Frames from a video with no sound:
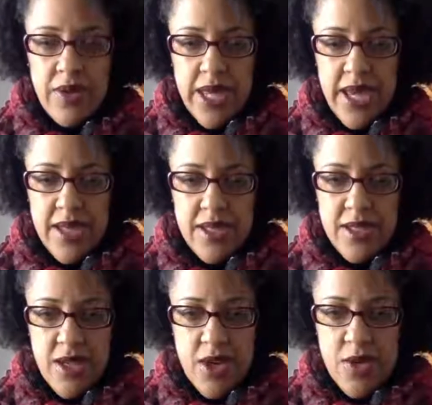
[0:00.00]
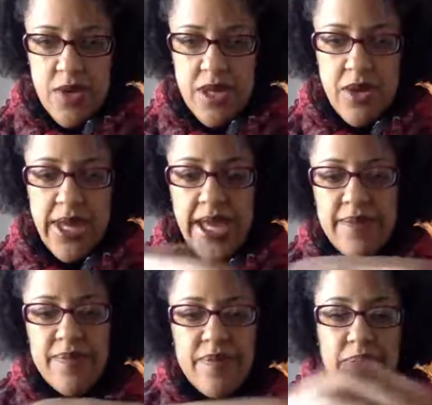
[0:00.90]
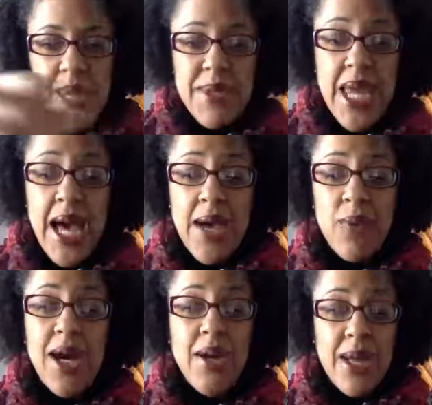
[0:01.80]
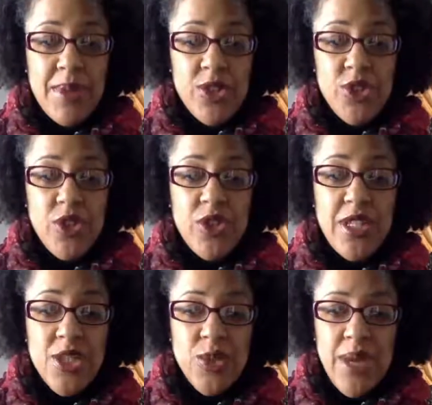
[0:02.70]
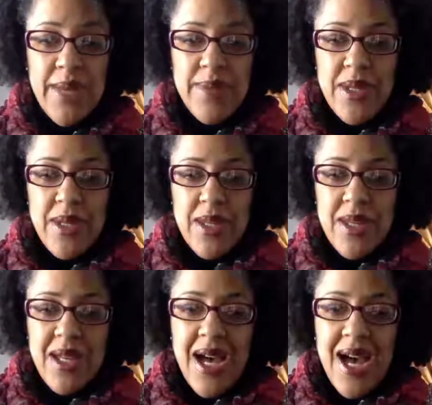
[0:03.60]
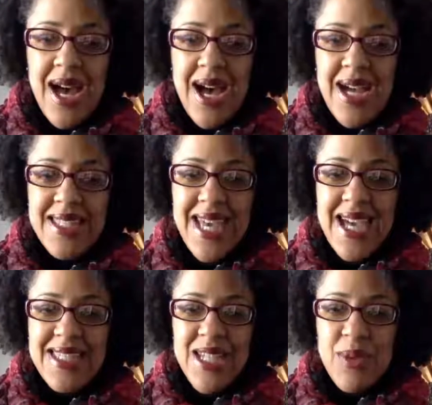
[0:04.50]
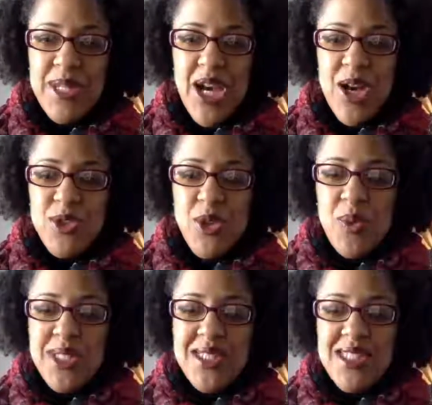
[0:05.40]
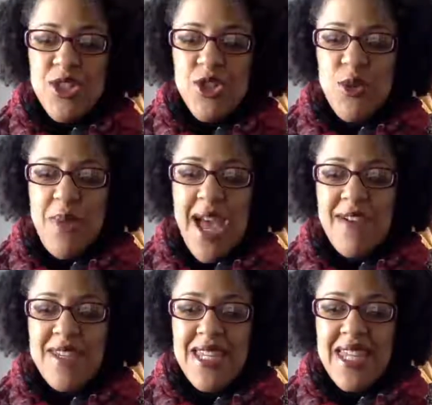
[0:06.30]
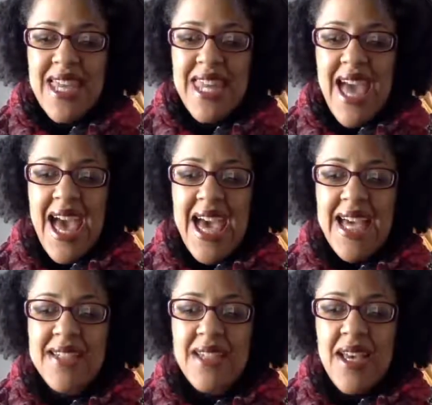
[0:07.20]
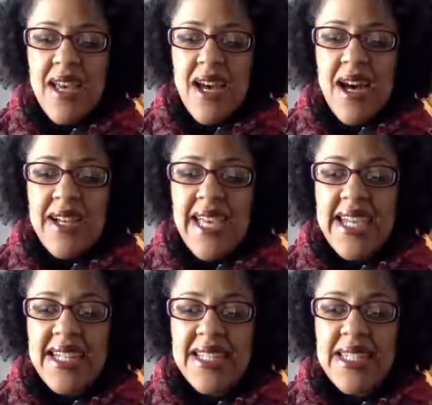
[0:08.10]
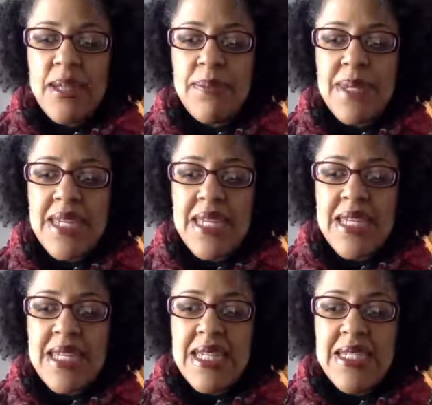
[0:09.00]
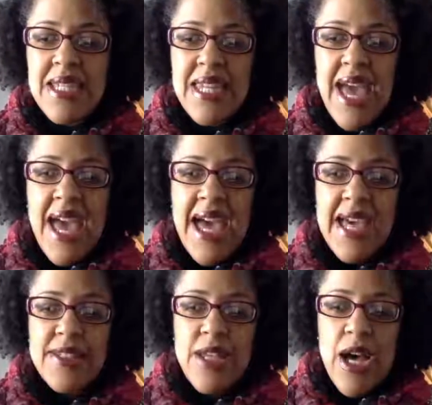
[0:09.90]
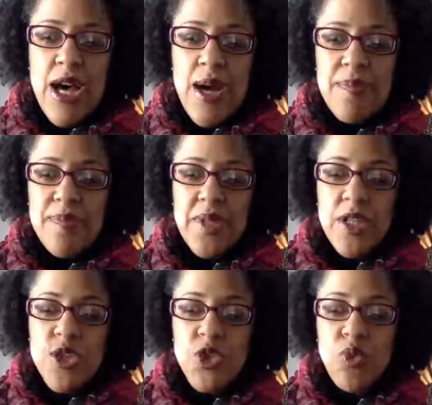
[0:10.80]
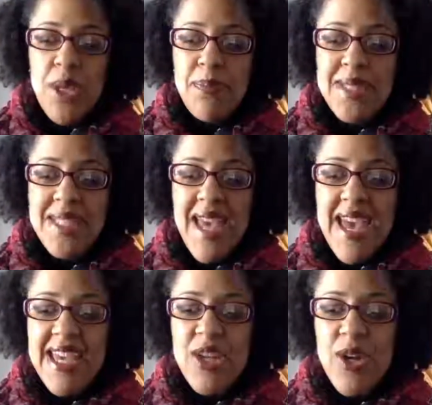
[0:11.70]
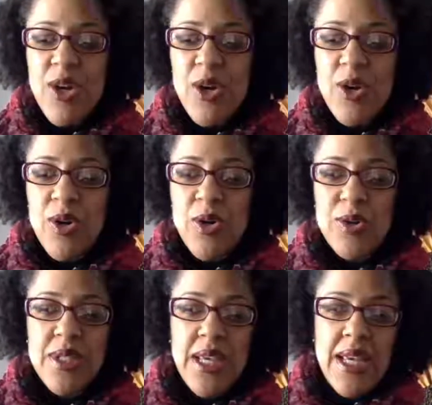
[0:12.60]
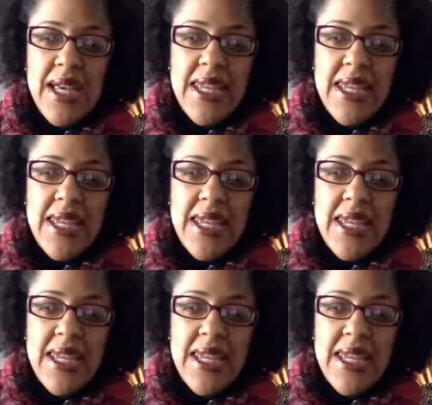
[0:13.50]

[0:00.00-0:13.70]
Okay, maybe not. Well, I'm going to show you this way. Yes, there we go. So what does this soup have in it? It has Catalina beans. It has sweet potatoes.